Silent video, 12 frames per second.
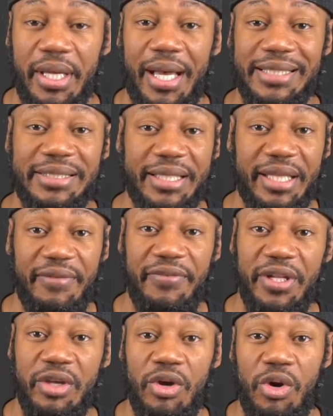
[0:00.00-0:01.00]
I shot that
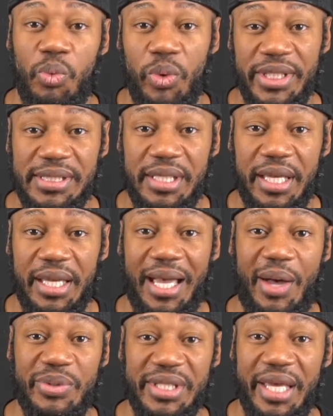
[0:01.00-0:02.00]
video on Wednesday. I was